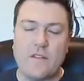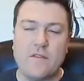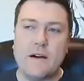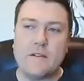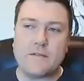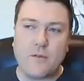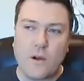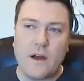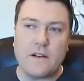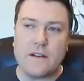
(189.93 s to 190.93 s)
have about
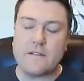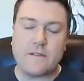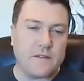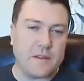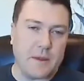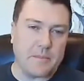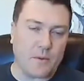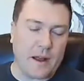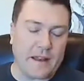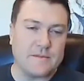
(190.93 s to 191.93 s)
450 people
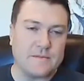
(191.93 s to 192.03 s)
right now.